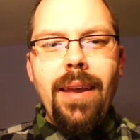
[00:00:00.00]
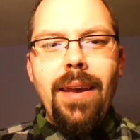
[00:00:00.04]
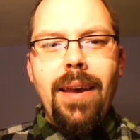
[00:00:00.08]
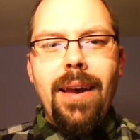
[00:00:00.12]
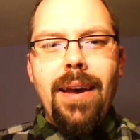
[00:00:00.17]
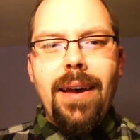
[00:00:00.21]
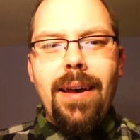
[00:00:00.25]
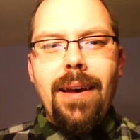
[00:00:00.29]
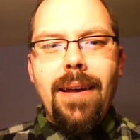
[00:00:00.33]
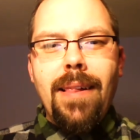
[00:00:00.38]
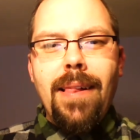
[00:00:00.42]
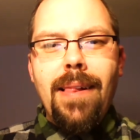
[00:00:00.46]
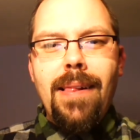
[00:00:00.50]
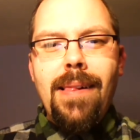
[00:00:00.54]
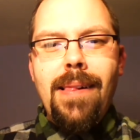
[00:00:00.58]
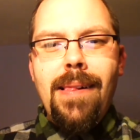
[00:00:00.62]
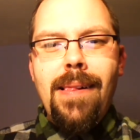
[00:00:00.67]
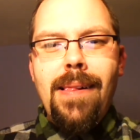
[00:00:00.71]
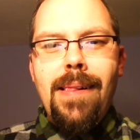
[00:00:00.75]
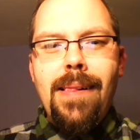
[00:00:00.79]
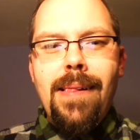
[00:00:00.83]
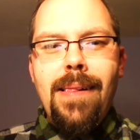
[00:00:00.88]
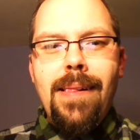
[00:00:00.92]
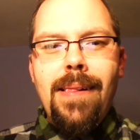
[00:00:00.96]
uh,
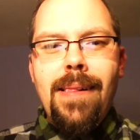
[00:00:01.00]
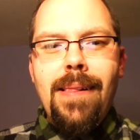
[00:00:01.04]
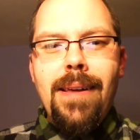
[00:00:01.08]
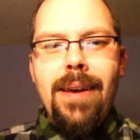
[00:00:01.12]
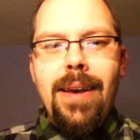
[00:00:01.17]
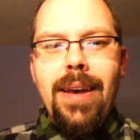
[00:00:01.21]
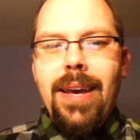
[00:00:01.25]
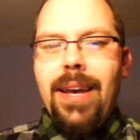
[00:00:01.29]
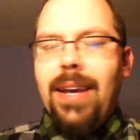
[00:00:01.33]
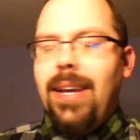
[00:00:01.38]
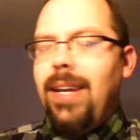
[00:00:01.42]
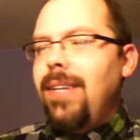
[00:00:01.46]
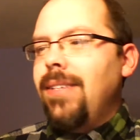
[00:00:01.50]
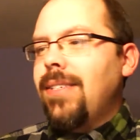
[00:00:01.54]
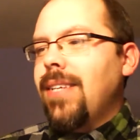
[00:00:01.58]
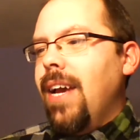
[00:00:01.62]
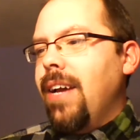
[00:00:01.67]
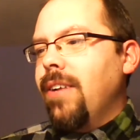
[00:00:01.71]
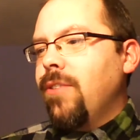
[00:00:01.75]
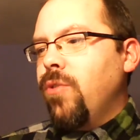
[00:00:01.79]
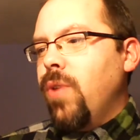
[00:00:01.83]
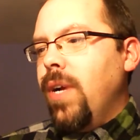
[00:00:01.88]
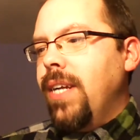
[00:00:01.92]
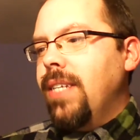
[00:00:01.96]
He's
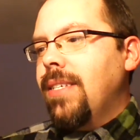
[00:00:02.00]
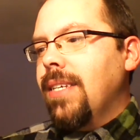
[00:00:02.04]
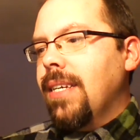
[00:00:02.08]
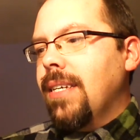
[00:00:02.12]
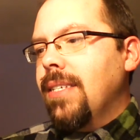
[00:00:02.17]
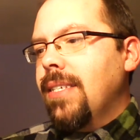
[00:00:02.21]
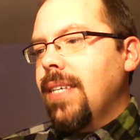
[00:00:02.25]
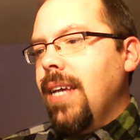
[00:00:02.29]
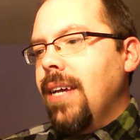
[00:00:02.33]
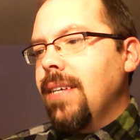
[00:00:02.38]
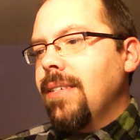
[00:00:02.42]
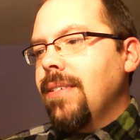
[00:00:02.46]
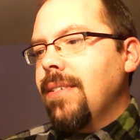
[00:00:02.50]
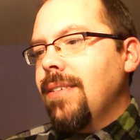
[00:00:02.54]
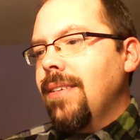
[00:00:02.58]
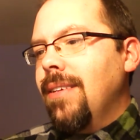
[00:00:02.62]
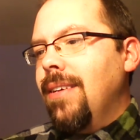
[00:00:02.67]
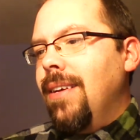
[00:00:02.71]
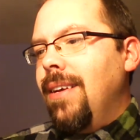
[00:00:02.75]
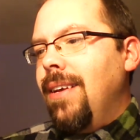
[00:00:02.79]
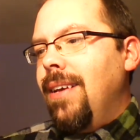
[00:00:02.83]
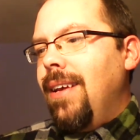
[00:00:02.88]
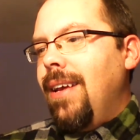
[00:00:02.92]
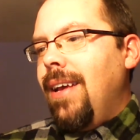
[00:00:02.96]
had great
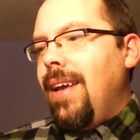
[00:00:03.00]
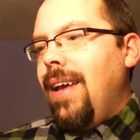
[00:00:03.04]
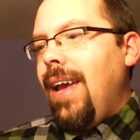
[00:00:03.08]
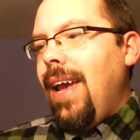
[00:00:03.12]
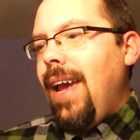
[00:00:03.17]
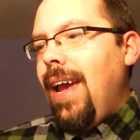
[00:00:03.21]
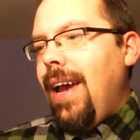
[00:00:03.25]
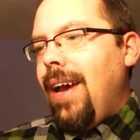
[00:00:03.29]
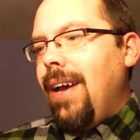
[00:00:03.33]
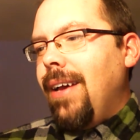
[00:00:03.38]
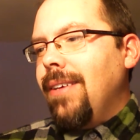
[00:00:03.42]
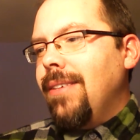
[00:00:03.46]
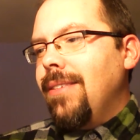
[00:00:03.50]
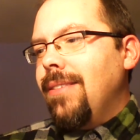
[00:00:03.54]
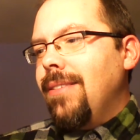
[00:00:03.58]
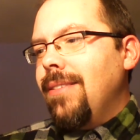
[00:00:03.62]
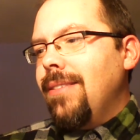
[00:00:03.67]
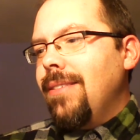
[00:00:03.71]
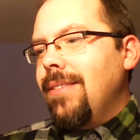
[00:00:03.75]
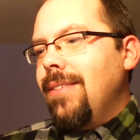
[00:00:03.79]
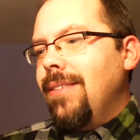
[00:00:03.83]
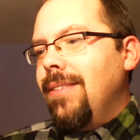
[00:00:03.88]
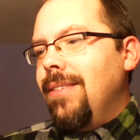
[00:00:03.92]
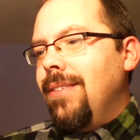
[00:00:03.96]
success
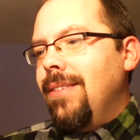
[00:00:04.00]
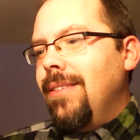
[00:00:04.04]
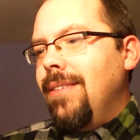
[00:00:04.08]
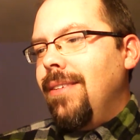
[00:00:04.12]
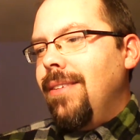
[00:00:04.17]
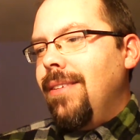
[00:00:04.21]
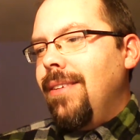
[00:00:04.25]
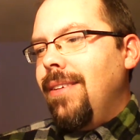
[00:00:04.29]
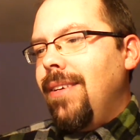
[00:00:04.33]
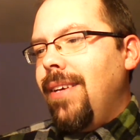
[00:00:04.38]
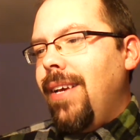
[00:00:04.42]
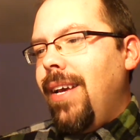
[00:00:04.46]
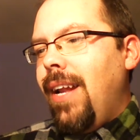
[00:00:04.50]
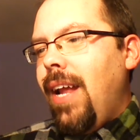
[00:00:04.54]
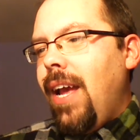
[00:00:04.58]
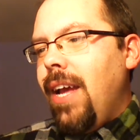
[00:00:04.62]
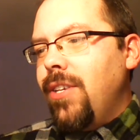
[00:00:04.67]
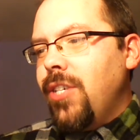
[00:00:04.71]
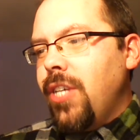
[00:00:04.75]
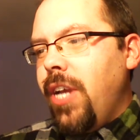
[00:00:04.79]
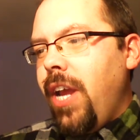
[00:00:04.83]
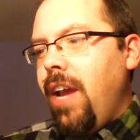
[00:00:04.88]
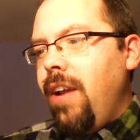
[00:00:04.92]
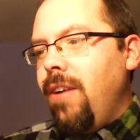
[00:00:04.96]
as an
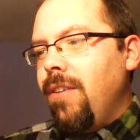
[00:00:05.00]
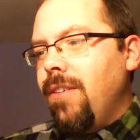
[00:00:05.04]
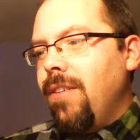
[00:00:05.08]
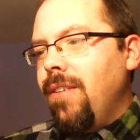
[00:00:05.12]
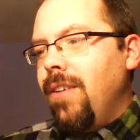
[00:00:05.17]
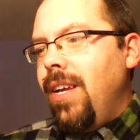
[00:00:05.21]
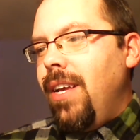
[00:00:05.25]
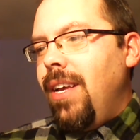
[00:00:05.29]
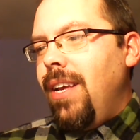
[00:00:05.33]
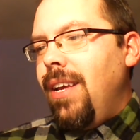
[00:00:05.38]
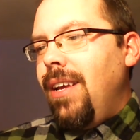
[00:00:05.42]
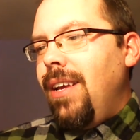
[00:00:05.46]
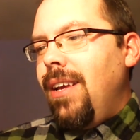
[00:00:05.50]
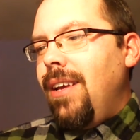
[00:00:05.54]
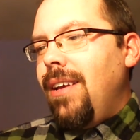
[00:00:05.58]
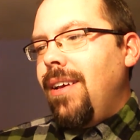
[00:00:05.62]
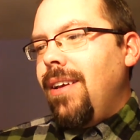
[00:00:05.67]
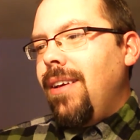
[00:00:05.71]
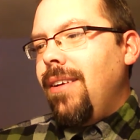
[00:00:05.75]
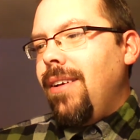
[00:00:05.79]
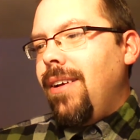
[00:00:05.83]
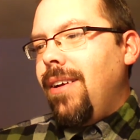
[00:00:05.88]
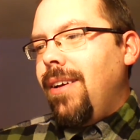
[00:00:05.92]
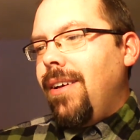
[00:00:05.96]
educator,
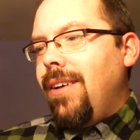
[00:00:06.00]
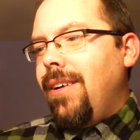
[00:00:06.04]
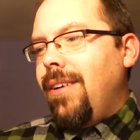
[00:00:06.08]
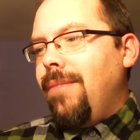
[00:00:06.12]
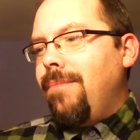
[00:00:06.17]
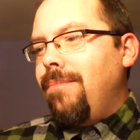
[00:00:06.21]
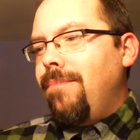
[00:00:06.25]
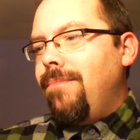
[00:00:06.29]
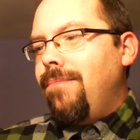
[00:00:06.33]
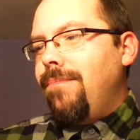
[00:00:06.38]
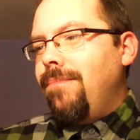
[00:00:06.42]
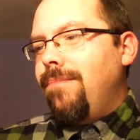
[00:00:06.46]
um,